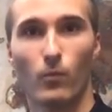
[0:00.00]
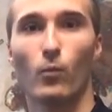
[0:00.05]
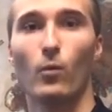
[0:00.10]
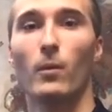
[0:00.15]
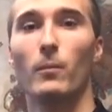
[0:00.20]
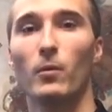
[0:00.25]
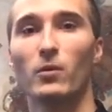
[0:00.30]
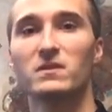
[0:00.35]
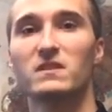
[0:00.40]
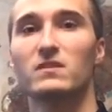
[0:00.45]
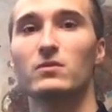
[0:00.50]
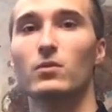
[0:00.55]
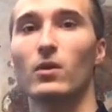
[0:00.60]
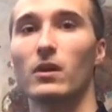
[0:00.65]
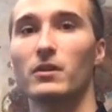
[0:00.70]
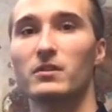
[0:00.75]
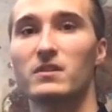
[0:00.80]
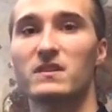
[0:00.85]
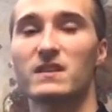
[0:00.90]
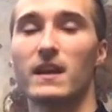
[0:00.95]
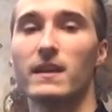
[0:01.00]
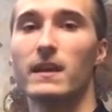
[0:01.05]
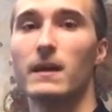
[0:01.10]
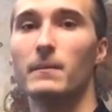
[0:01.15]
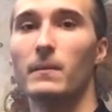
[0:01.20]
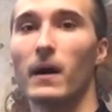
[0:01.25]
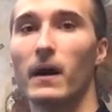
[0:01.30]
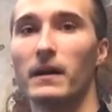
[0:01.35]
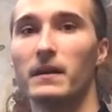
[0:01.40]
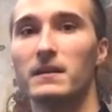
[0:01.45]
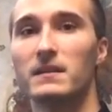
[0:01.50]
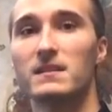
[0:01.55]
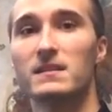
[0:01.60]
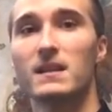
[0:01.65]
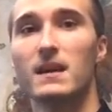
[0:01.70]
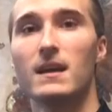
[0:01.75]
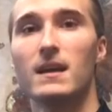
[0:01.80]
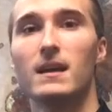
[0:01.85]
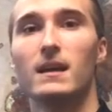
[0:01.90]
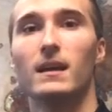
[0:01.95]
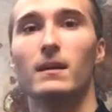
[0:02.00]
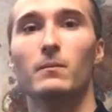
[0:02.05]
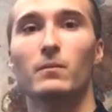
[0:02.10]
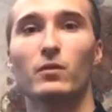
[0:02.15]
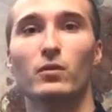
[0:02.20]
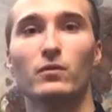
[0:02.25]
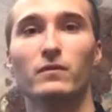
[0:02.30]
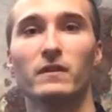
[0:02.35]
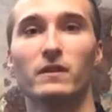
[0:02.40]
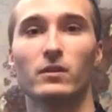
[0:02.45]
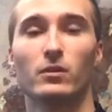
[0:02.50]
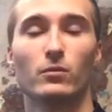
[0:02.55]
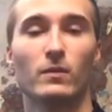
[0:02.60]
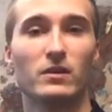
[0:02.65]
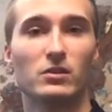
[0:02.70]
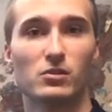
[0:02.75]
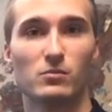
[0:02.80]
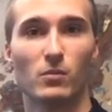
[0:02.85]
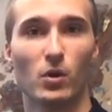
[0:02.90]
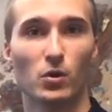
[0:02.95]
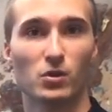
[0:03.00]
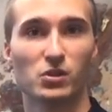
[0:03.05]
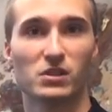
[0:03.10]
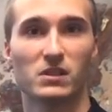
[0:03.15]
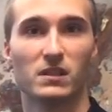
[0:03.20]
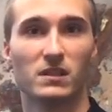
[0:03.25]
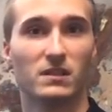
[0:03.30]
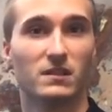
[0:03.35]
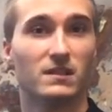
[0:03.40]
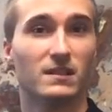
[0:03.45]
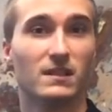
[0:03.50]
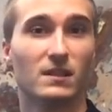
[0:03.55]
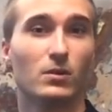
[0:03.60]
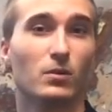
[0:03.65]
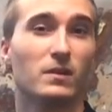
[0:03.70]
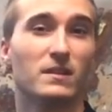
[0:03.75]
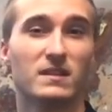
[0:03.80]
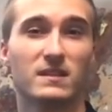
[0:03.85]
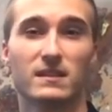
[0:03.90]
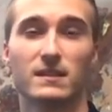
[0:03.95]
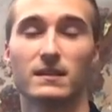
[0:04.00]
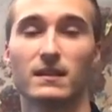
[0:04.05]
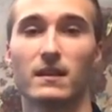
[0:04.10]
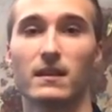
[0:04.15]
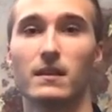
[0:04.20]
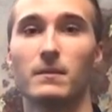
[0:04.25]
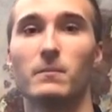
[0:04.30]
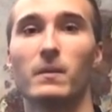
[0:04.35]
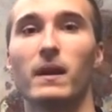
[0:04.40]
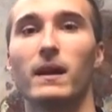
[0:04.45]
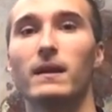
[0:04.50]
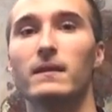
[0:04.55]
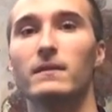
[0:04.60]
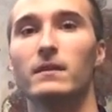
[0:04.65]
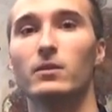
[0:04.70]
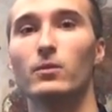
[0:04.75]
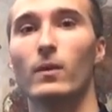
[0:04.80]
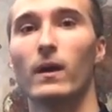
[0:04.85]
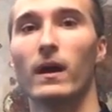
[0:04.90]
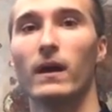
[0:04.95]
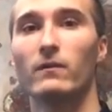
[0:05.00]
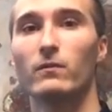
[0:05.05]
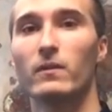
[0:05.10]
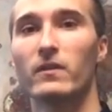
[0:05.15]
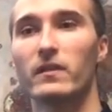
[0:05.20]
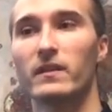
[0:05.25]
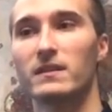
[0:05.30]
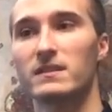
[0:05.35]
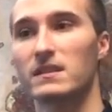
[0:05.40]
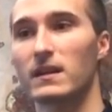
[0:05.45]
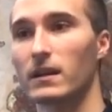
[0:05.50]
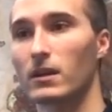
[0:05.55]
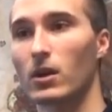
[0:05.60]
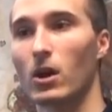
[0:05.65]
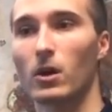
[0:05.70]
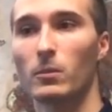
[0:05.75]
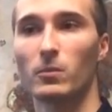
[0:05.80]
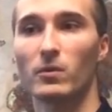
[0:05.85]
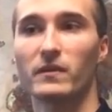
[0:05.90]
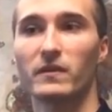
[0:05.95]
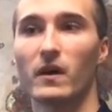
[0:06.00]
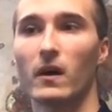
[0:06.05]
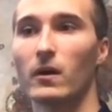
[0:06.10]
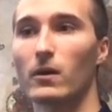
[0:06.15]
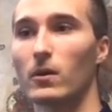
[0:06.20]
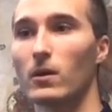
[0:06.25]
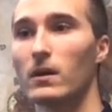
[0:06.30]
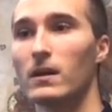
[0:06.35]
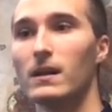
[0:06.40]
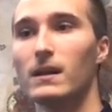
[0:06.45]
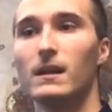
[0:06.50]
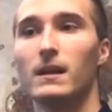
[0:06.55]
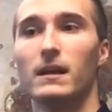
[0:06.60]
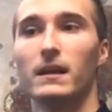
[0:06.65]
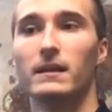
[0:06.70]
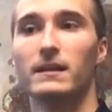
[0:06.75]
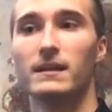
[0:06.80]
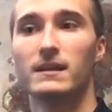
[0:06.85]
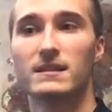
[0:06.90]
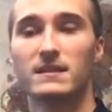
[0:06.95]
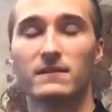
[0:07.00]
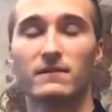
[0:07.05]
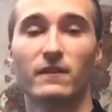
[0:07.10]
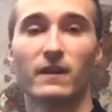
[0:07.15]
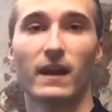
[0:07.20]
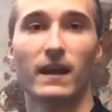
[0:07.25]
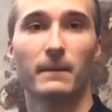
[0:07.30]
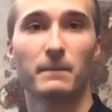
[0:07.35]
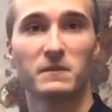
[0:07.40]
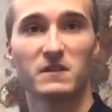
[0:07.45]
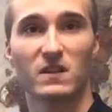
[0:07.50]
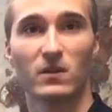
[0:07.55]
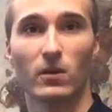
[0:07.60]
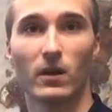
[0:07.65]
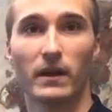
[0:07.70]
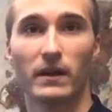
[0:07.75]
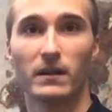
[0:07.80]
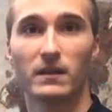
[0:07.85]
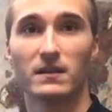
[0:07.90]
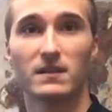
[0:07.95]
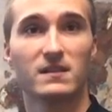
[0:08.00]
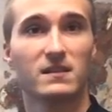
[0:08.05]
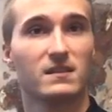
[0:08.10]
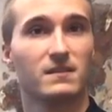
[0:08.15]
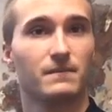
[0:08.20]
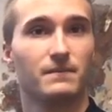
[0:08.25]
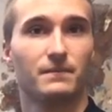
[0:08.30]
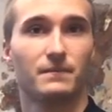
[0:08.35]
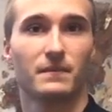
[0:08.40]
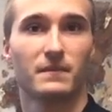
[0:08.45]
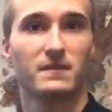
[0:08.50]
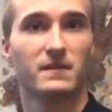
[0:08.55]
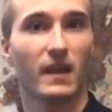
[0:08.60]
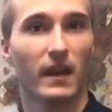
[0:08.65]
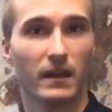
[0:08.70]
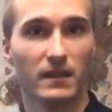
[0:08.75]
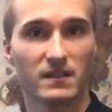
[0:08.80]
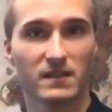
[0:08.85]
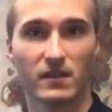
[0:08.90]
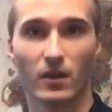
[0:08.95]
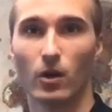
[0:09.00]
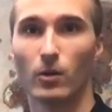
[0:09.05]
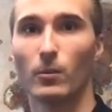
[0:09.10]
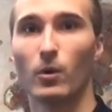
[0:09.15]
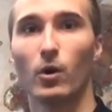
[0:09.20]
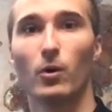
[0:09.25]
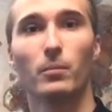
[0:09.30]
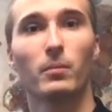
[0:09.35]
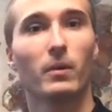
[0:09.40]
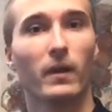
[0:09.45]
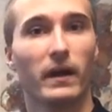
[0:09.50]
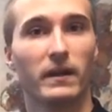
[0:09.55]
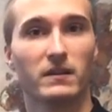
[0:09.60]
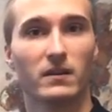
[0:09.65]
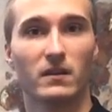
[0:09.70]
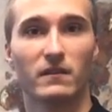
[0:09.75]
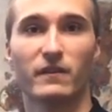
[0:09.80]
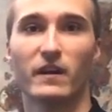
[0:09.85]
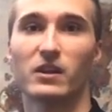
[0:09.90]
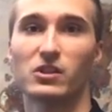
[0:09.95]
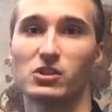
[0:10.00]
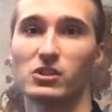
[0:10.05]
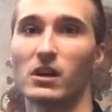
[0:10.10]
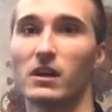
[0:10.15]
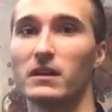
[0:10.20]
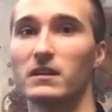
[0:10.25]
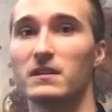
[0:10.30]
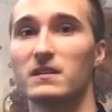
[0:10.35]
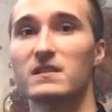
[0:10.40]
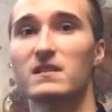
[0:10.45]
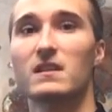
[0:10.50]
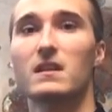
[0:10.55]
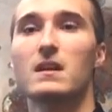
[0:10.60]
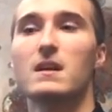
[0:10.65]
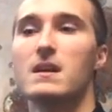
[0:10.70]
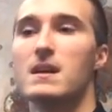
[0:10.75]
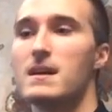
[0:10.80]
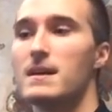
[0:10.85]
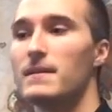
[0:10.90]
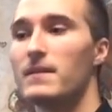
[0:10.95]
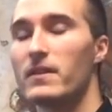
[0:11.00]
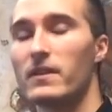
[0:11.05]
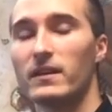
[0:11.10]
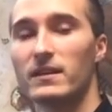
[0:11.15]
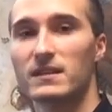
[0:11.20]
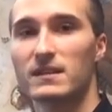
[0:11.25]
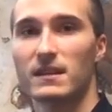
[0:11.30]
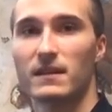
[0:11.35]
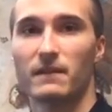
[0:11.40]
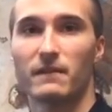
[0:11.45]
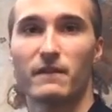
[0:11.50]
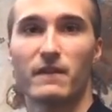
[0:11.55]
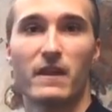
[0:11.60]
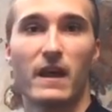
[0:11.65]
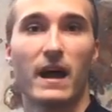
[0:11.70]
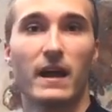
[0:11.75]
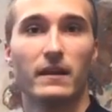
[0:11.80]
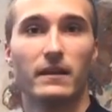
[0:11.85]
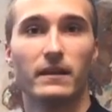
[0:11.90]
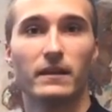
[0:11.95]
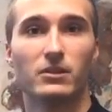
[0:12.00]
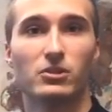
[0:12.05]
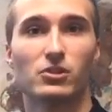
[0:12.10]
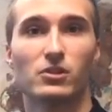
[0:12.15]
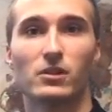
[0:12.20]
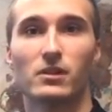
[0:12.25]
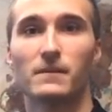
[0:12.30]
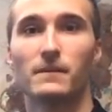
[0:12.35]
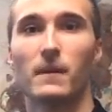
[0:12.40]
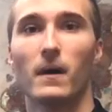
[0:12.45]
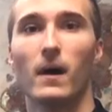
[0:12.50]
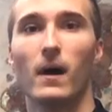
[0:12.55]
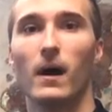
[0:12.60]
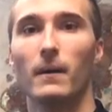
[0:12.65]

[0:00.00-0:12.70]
What most of you will understand that by is improving your range of motion and decreasing the pain that you have with things like carpal tunnel, adhesive capsulitis, tennis elbow, plantar fasciitis, things like that nature.